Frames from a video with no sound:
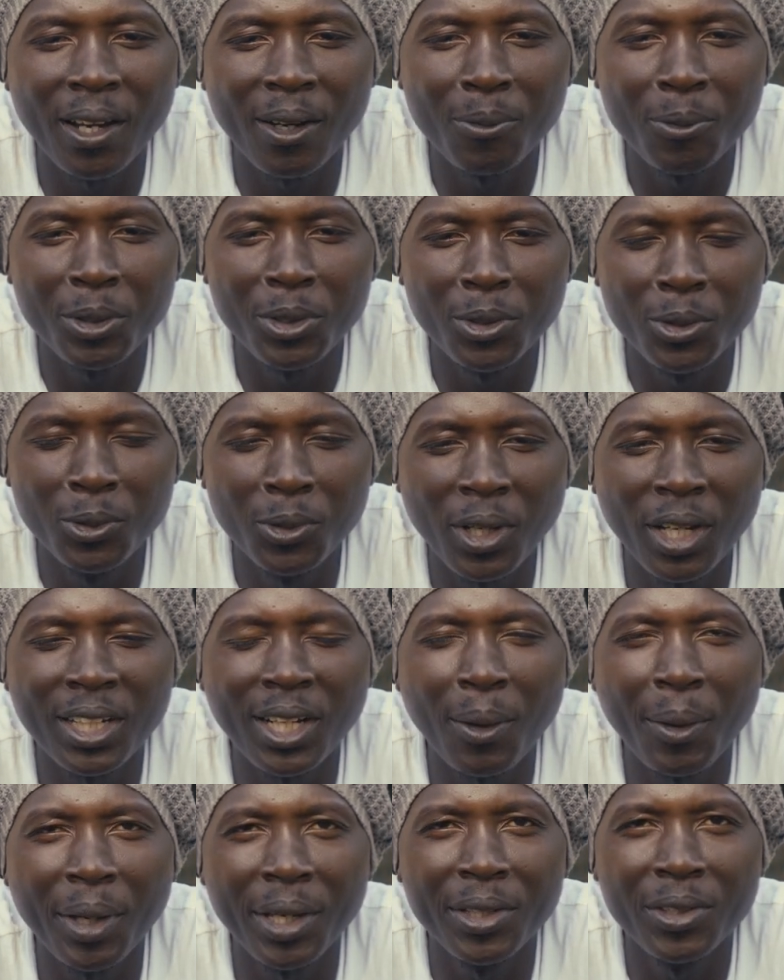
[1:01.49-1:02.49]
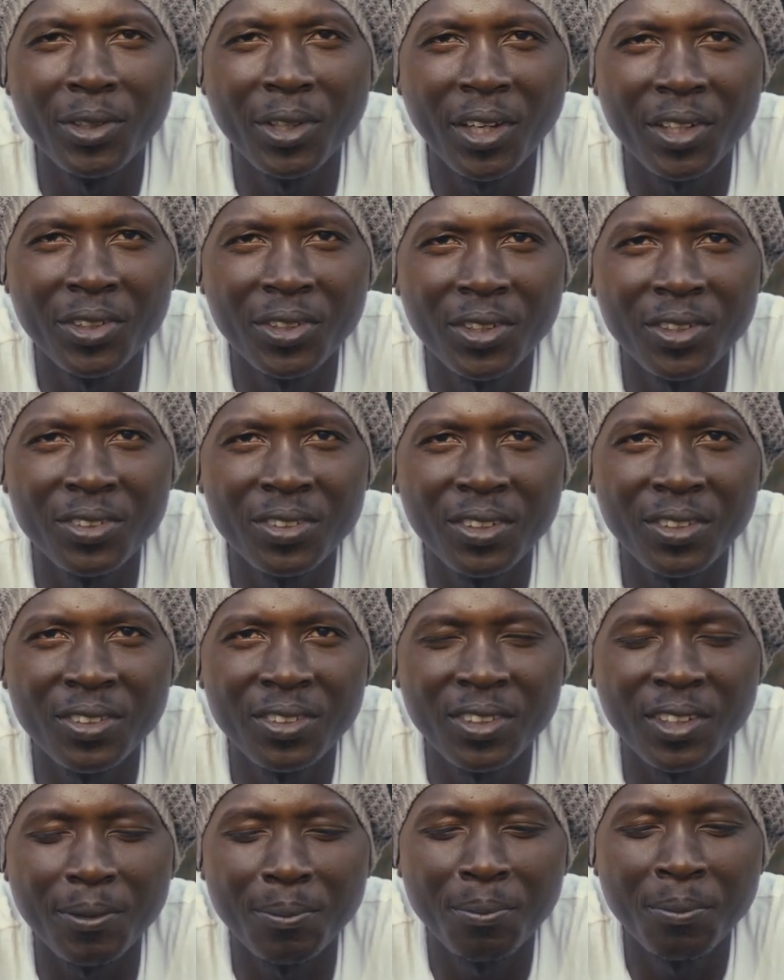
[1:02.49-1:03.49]
when you look at our education
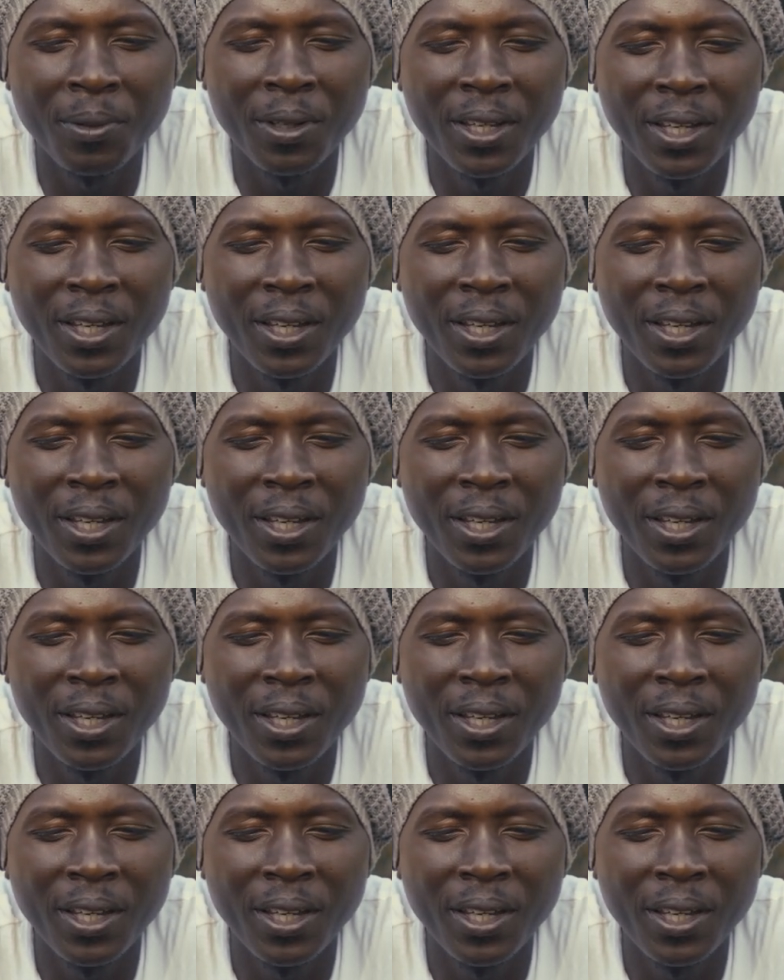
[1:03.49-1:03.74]
system,